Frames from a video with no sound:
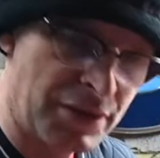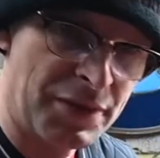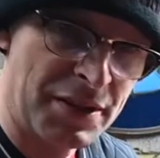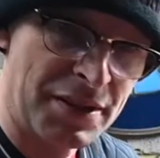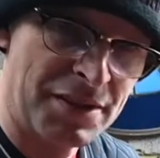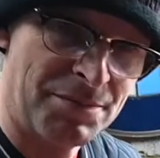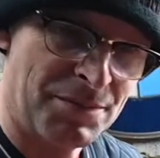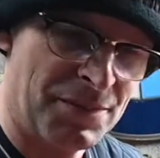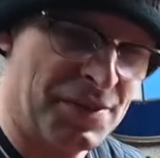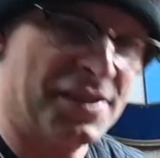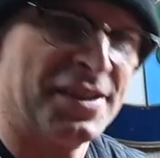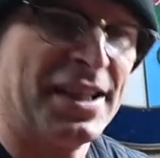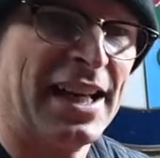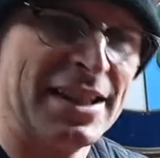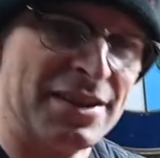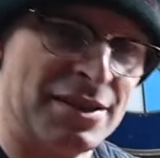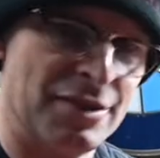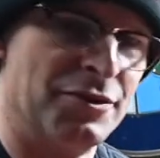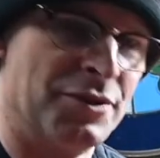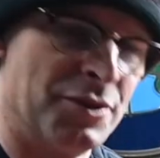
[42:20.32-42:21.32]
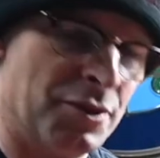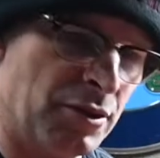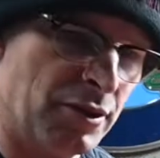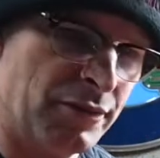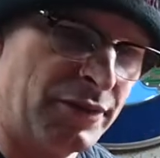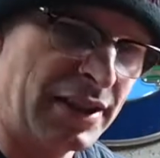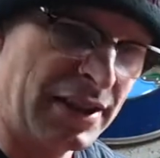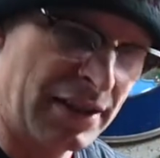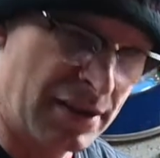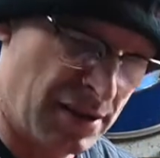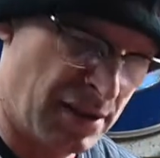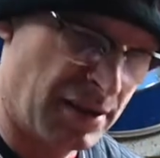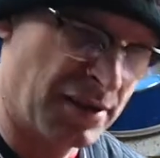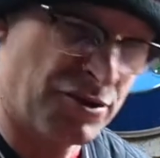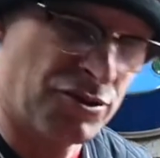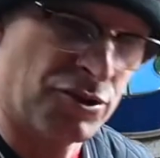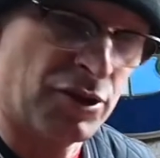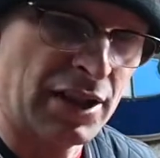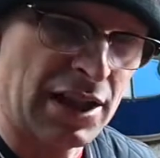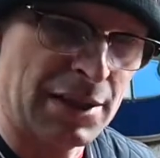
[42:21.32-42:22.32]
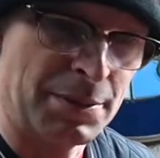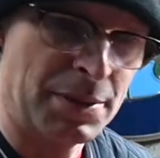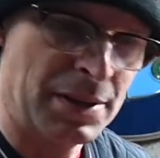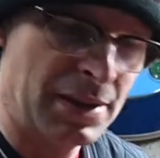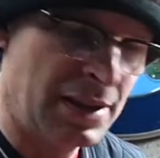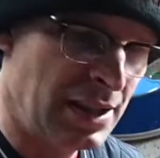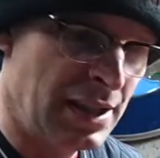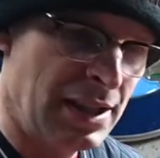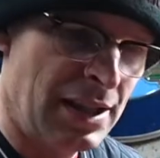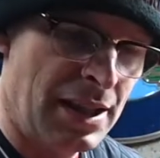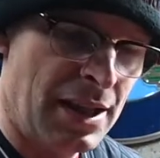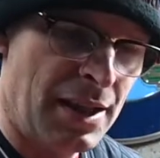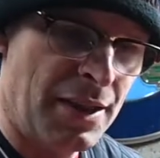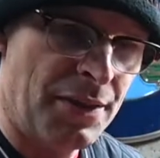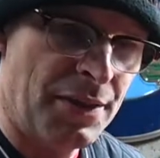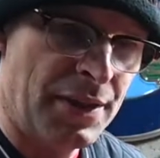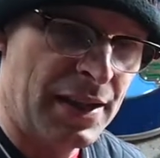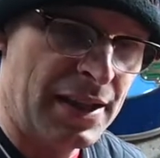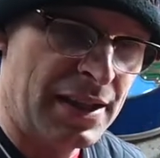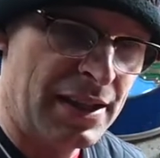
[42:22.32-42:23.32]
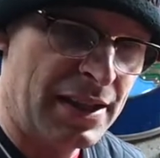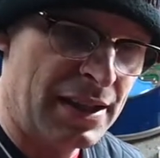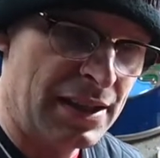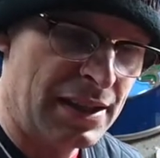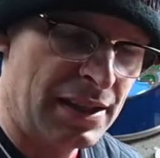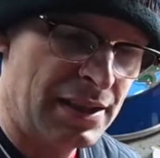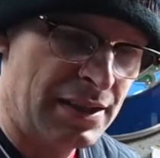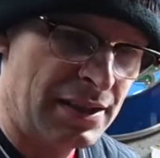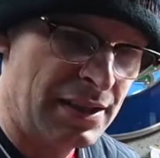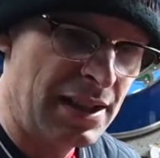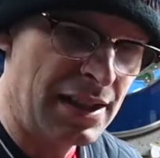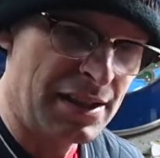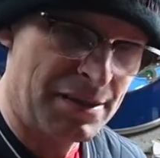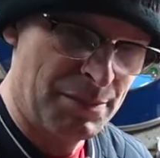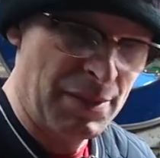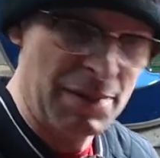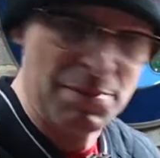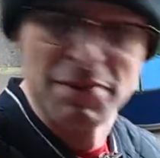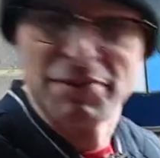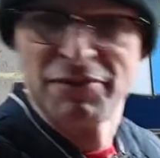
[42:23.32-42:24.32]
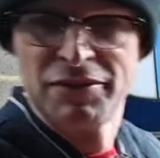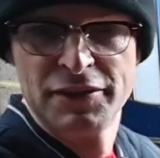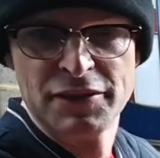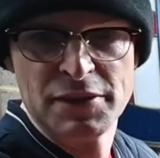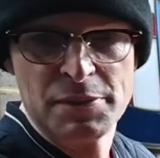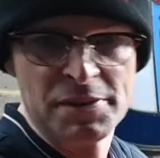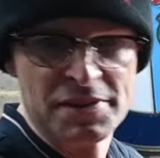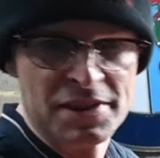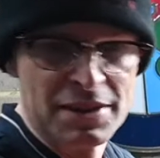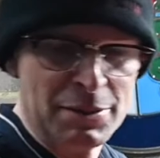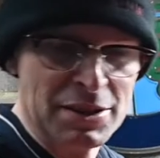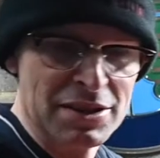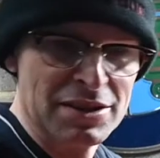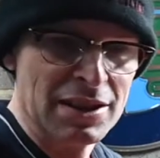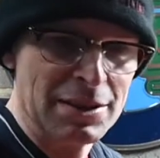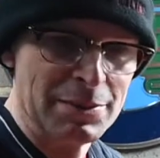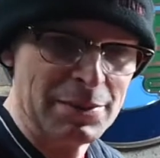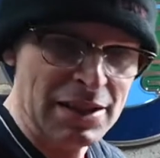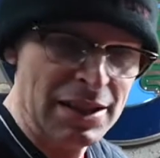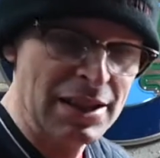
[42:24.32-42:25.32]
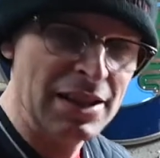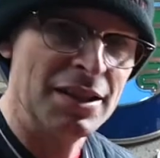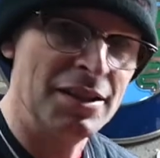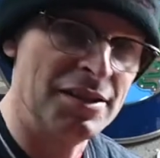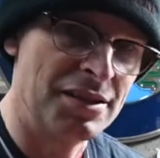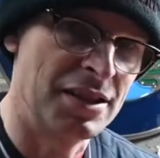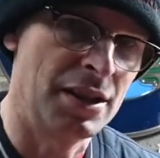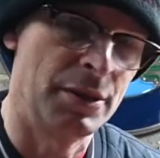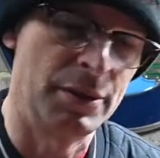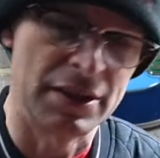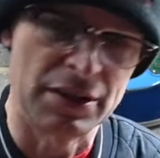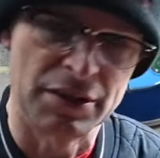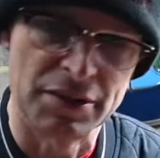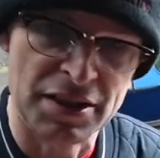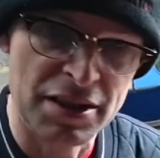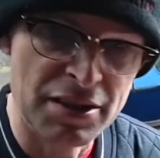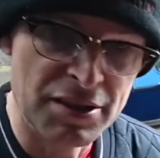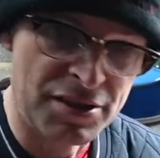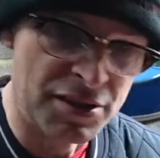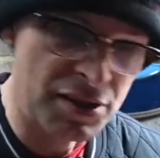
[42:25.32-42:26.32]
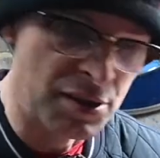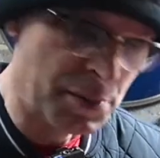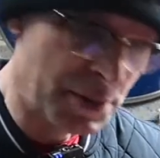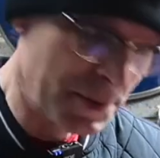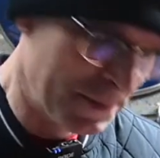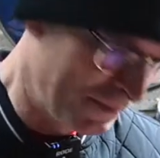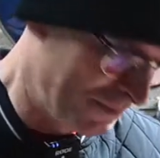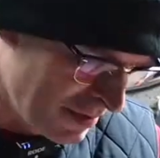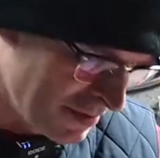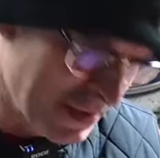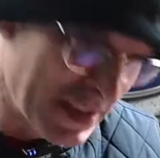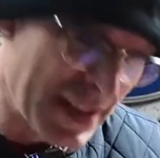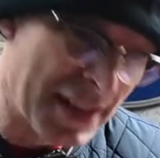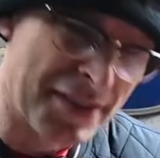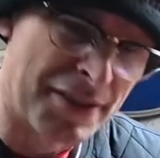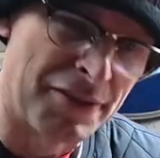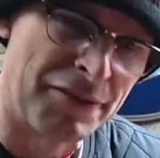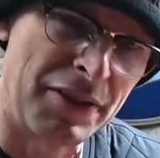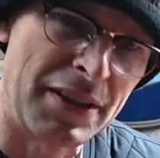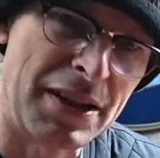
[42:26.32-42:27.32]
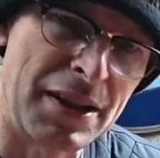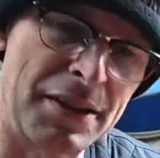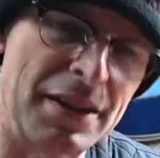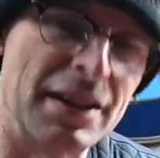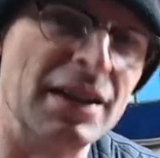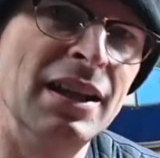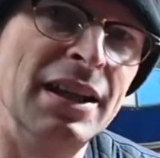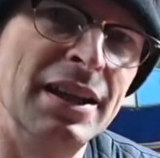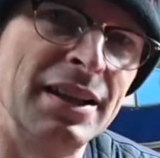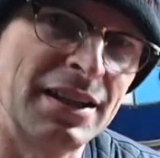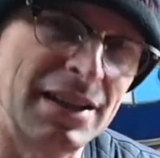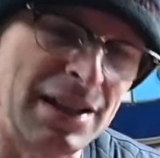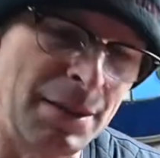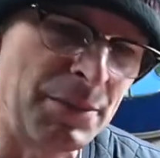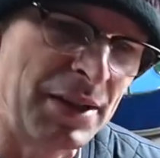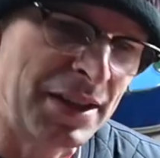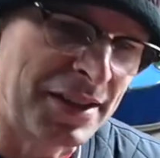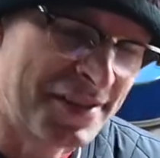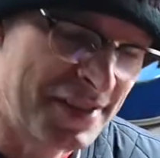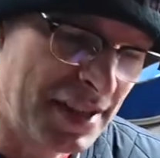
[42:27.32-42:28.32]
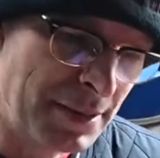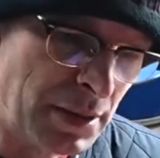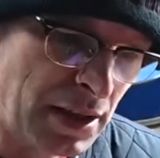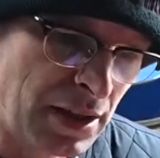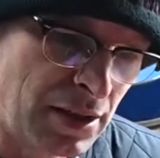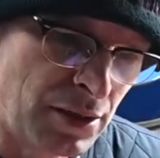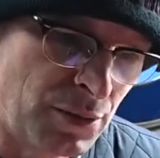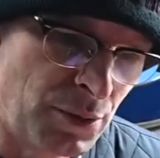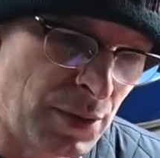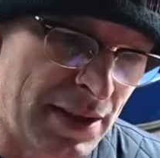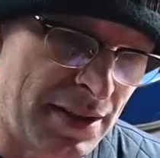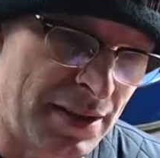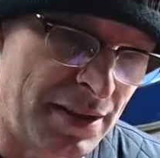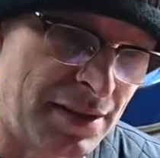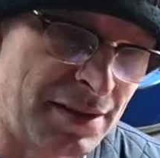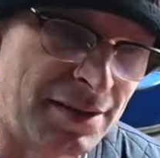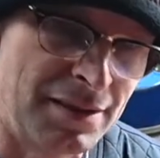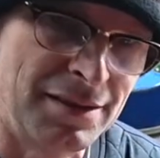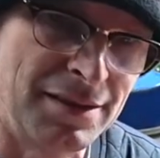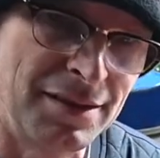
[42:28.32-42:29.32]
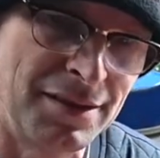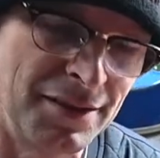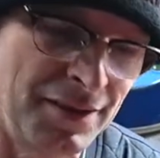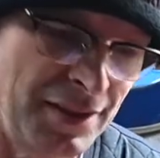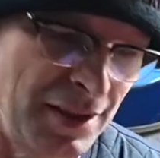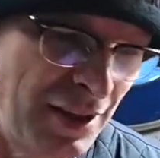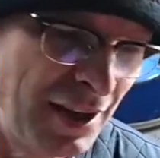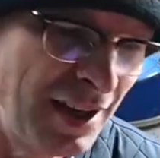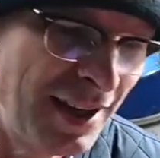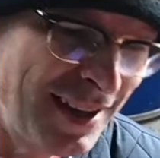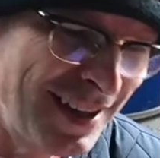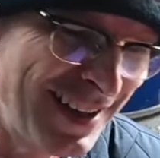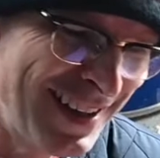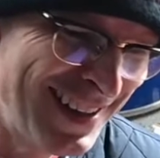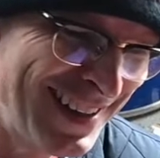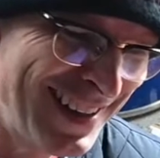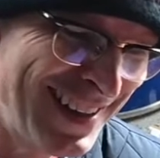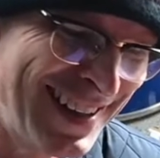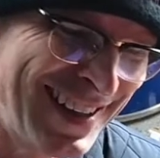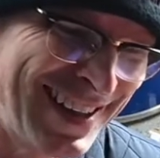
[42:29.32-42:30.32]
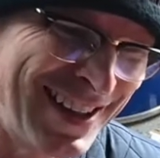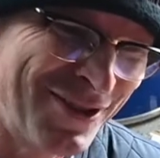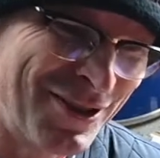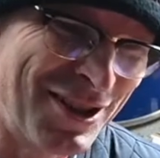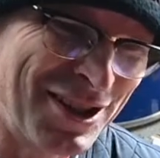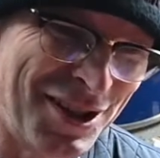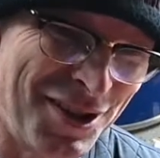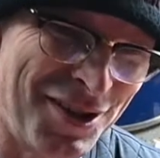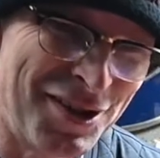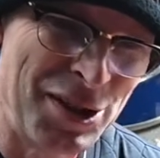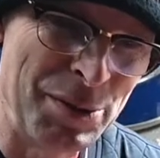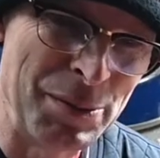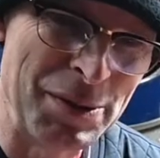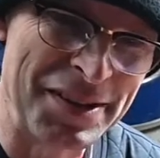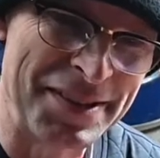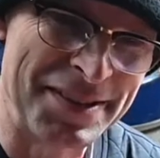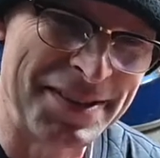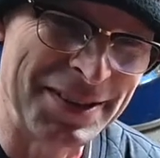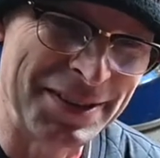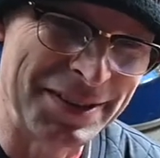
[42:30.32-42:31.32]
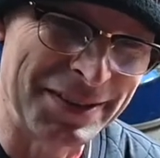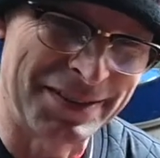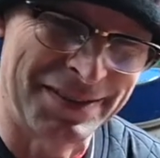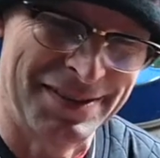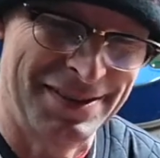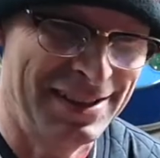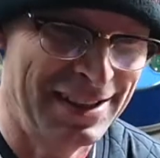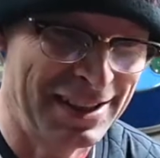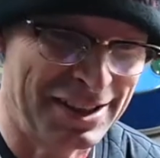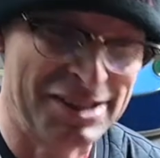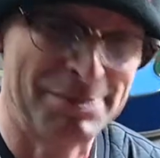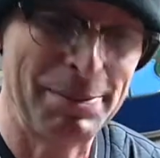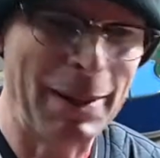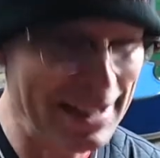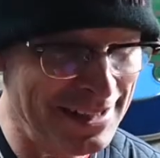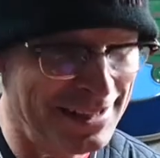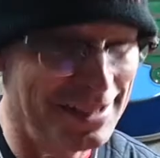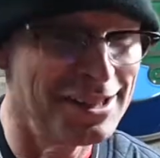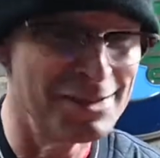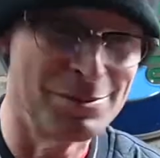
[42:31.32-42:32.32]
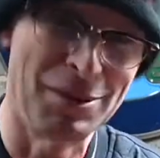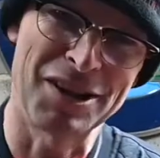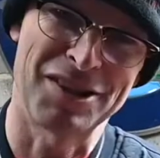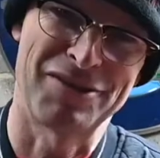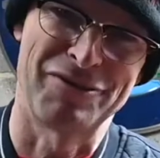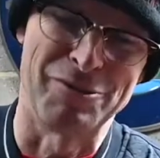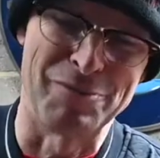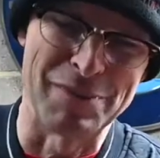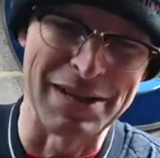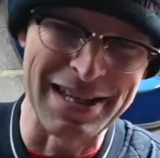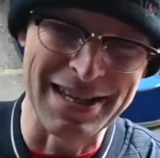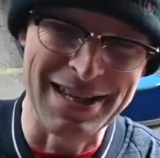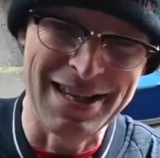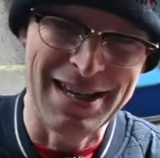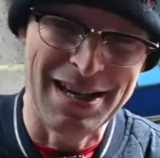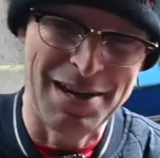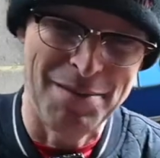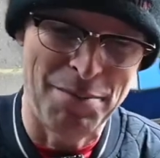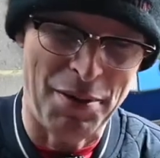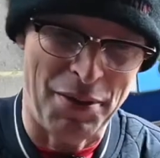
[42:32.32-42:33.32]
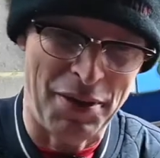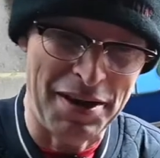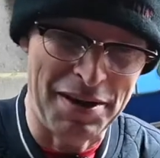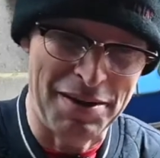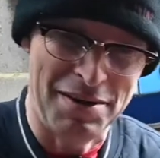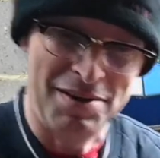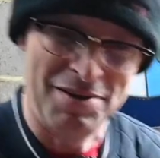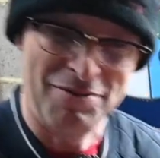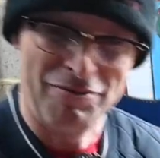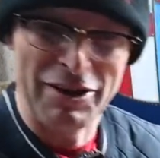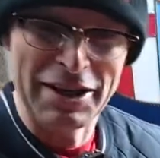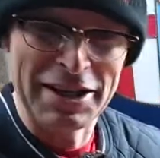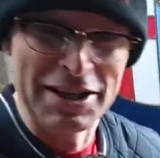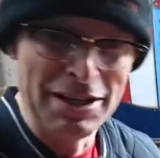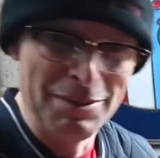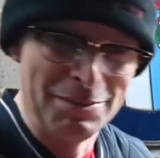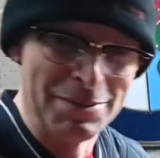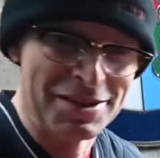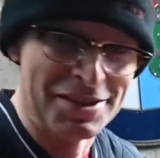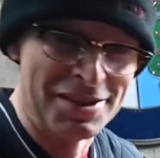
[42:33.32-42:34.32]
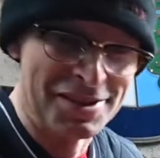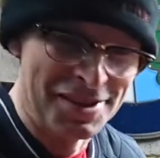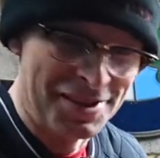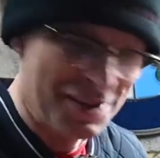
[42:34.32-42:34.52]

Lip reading: the standard photography kind of does dry up, then yeah, maybe even 50% of my time is going on YouTube. So yeah, it's a funny thing. Come next summer, when when YouTube is still expecting as much from me, but then regular businesses